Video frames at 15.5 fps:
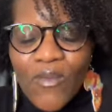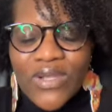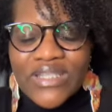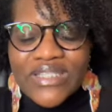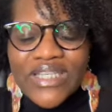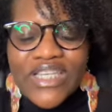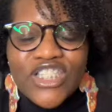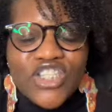
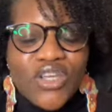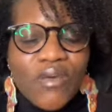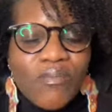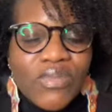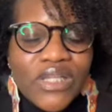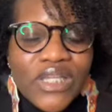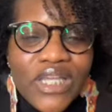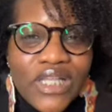tend to
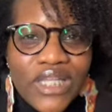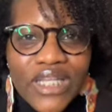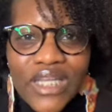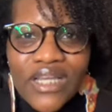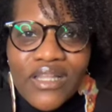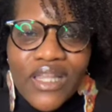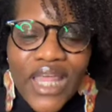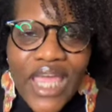completely
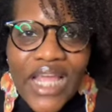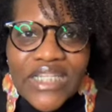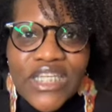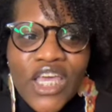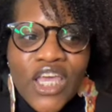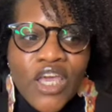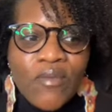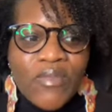neglect
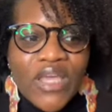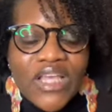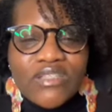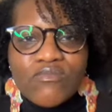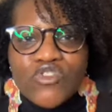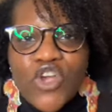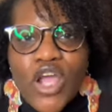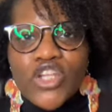because
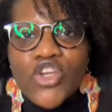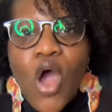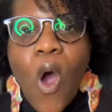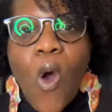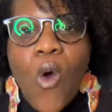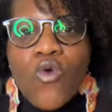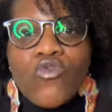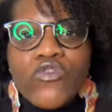I'm trying to
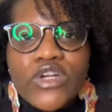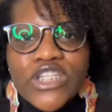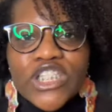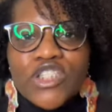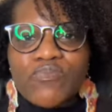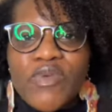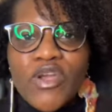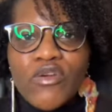over
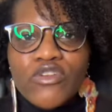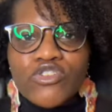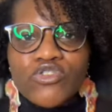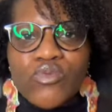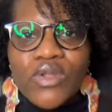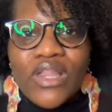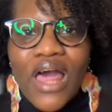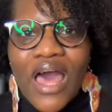
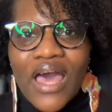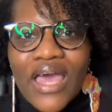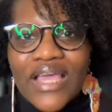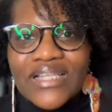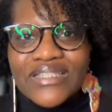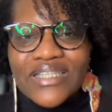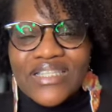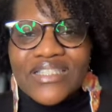
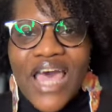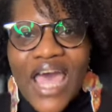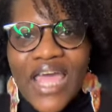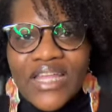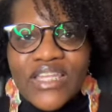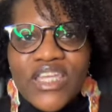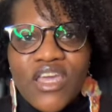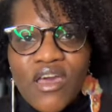spiritualize this
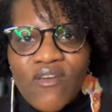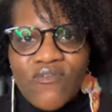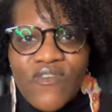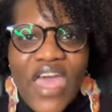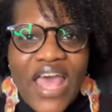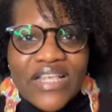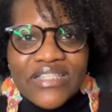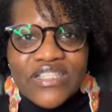idea of
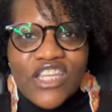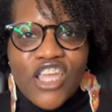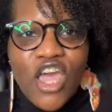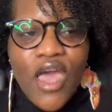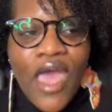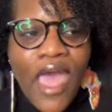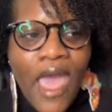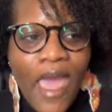fasting,
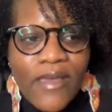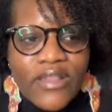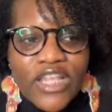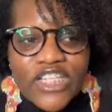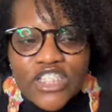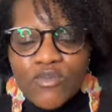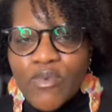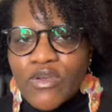and
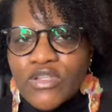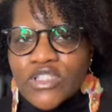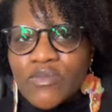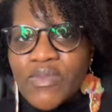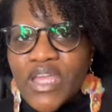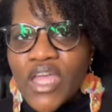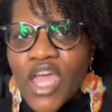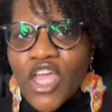it's supposed to
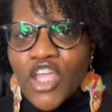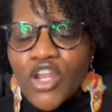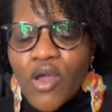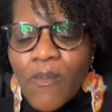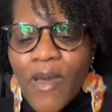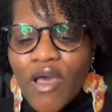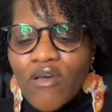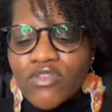be, you know,
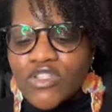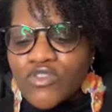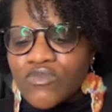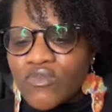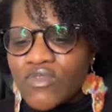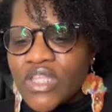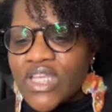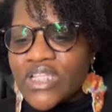about
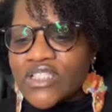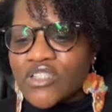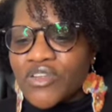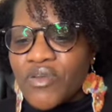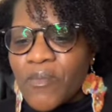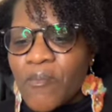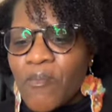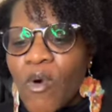these
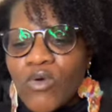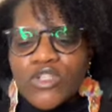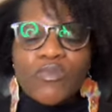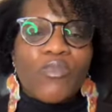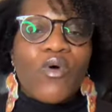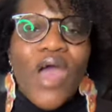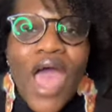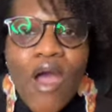
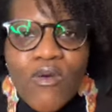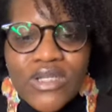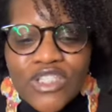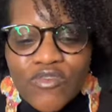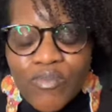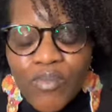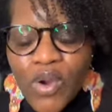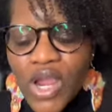multiple hours
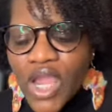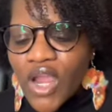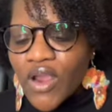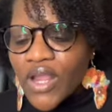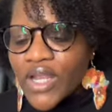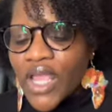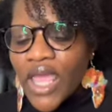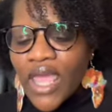of
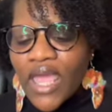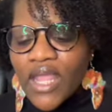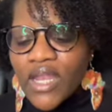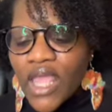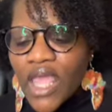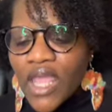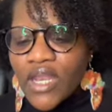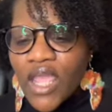prayer
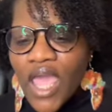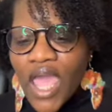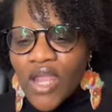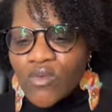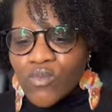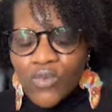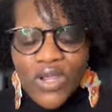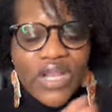and
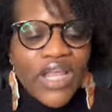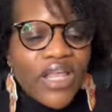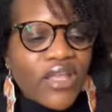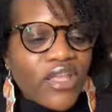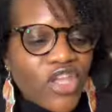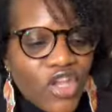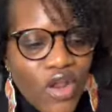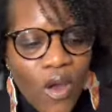reading,
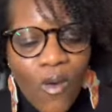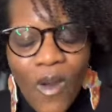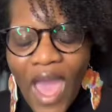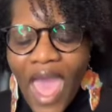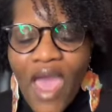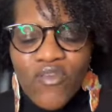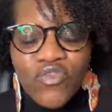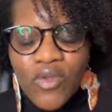you know,
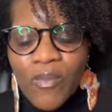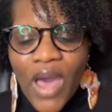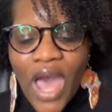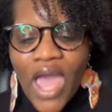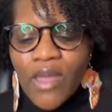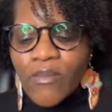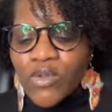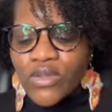half the
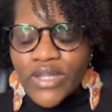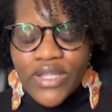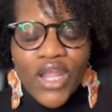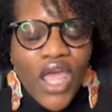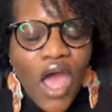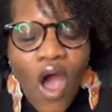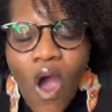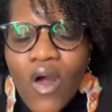Bible and
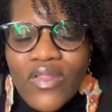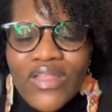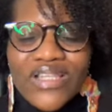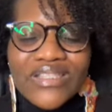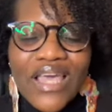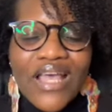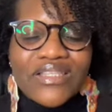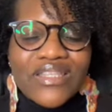all these
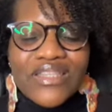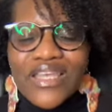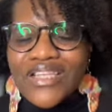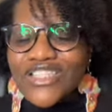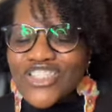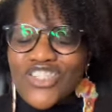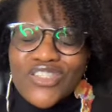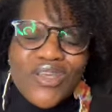kinds of
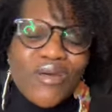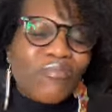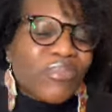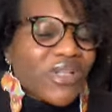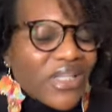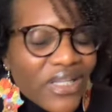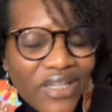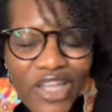things, and just
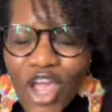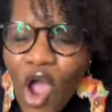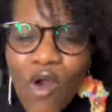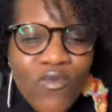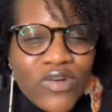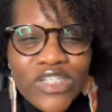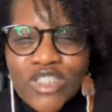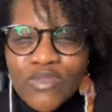completely
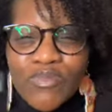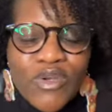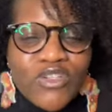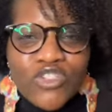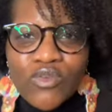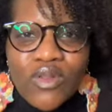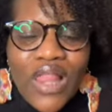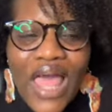over
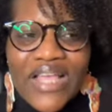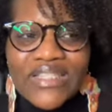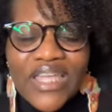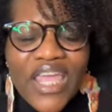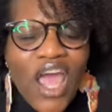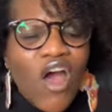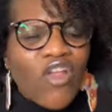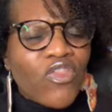spiritualizing
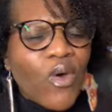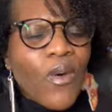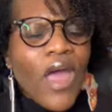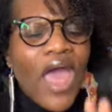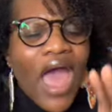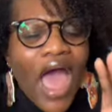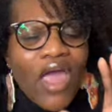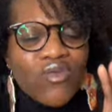it. Although
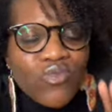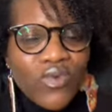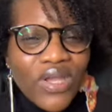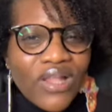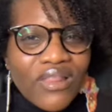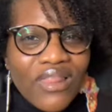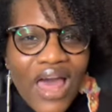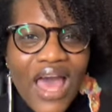I
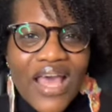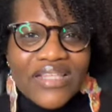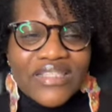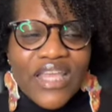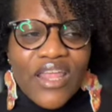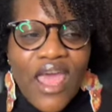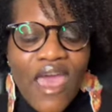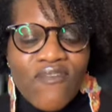realize
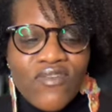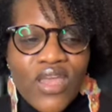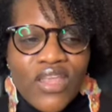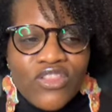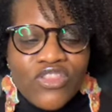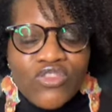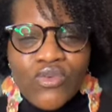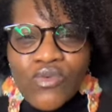that
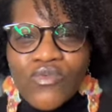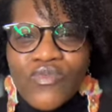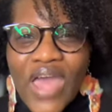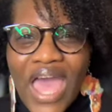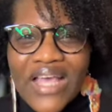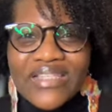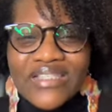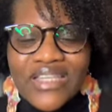through
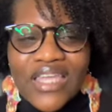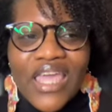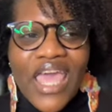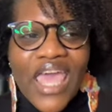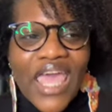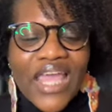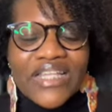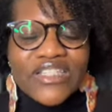fasting,
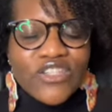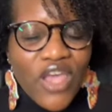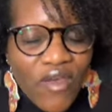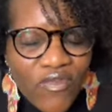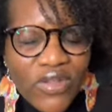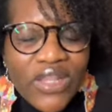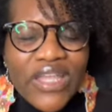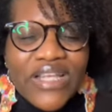it
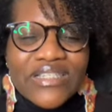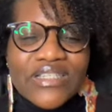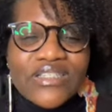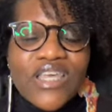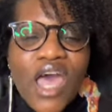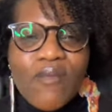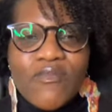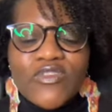definitely is a
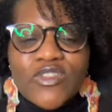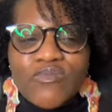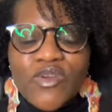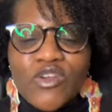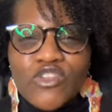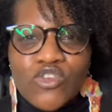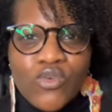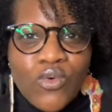time of
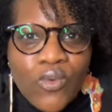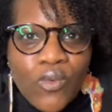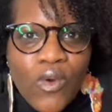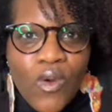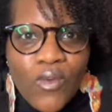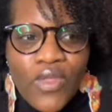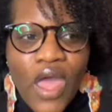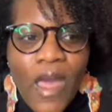spiritual
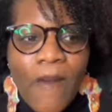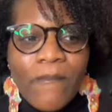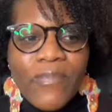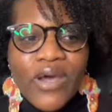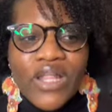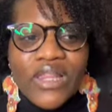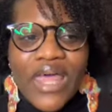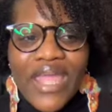growth,
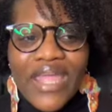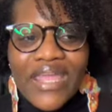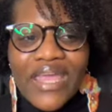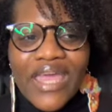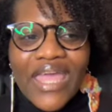but like,